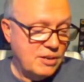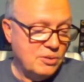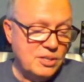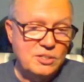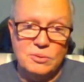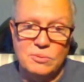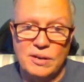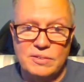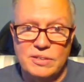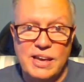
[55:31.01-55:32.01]
I don't need
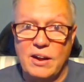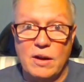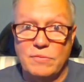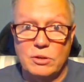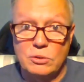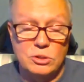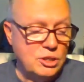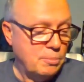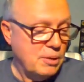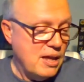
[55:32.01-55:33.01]
to get it off a cruise
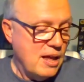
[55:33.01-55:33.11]
ship.